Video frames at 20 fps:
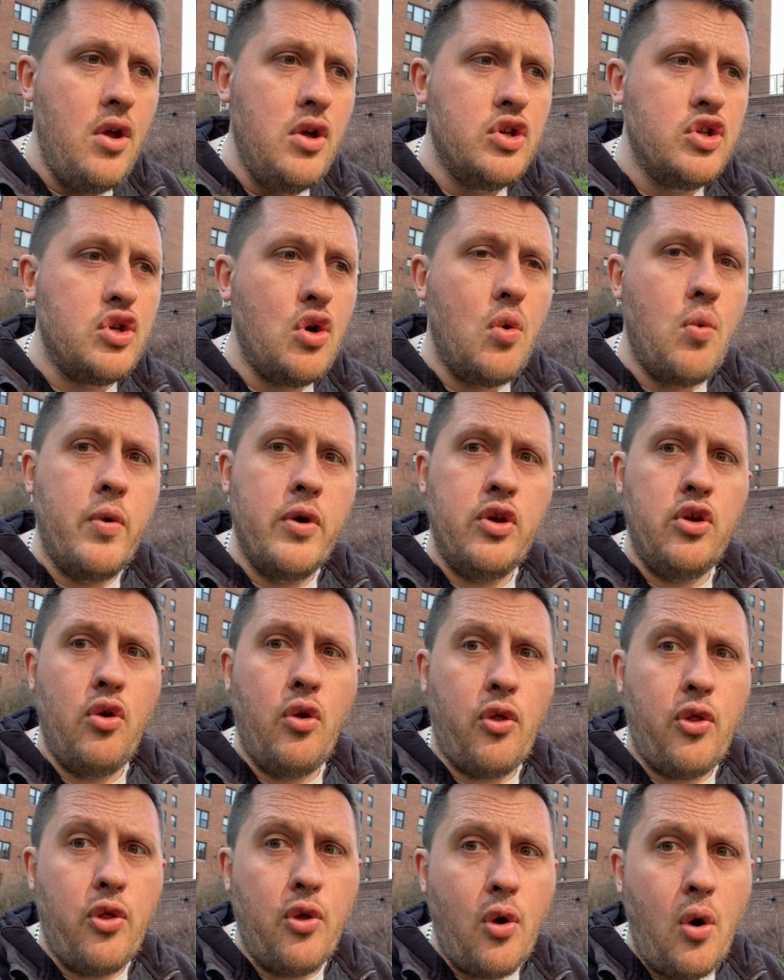So when
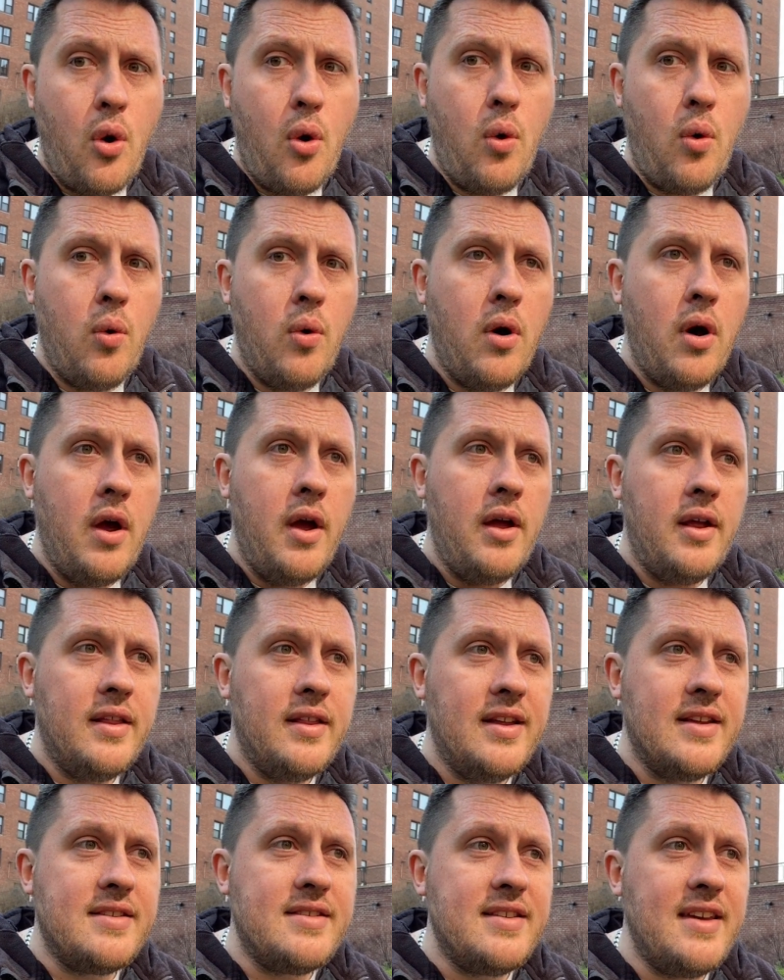you throw,
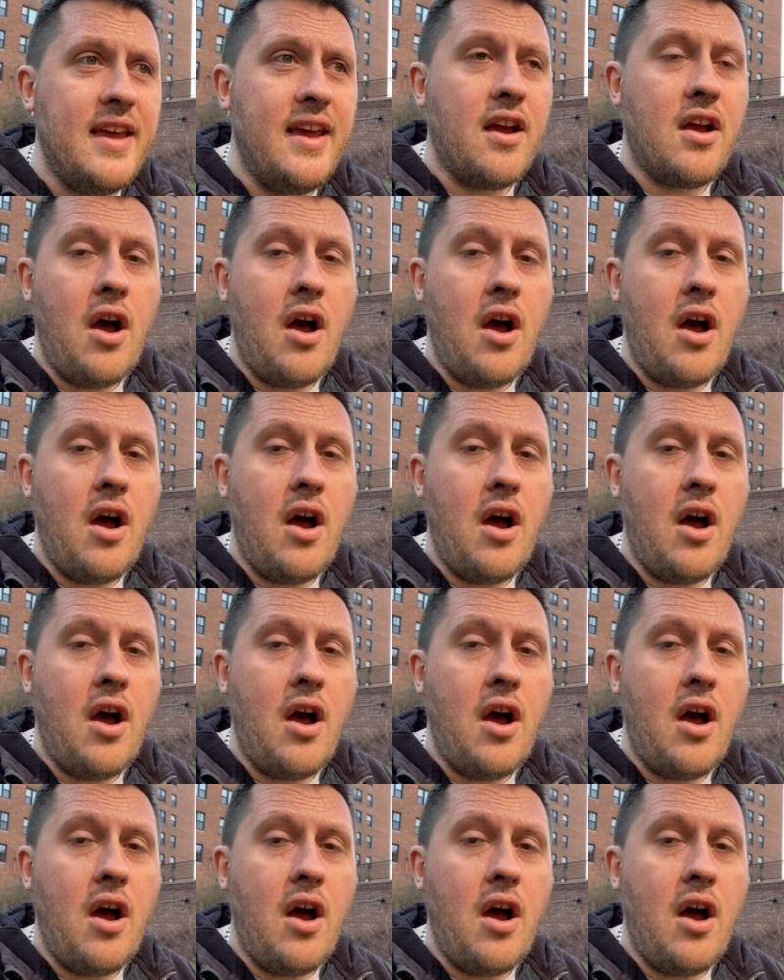let's say,